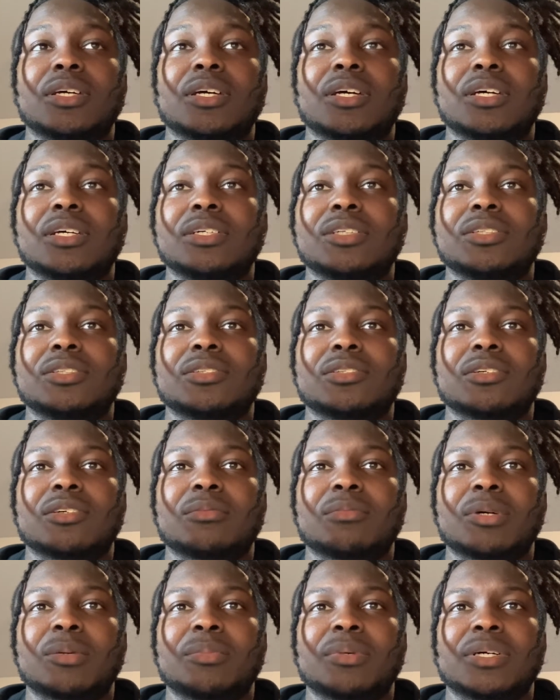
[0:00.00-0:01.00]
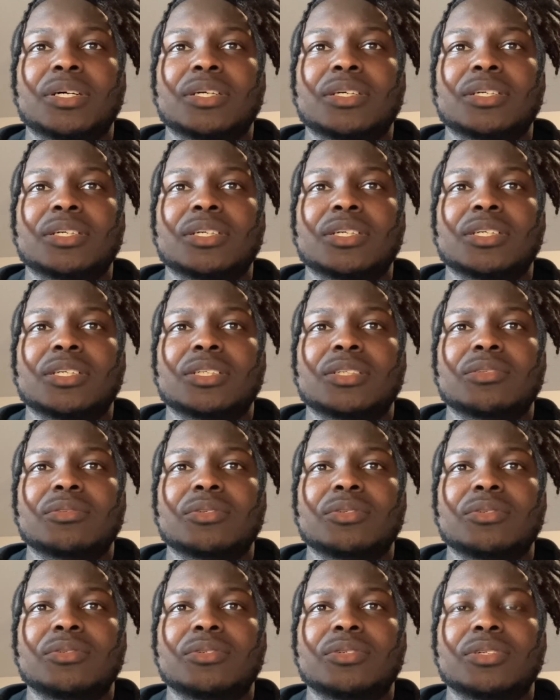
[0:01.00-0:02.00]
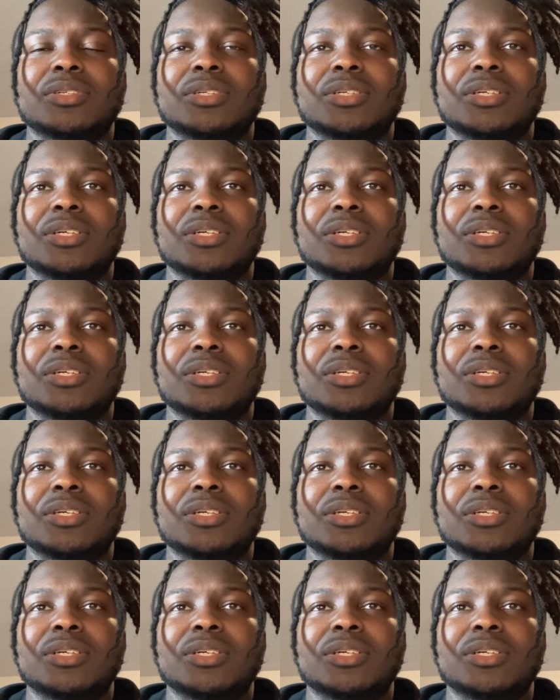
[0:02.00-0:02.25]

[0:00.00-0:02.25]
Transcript: I need to start my podcast recording.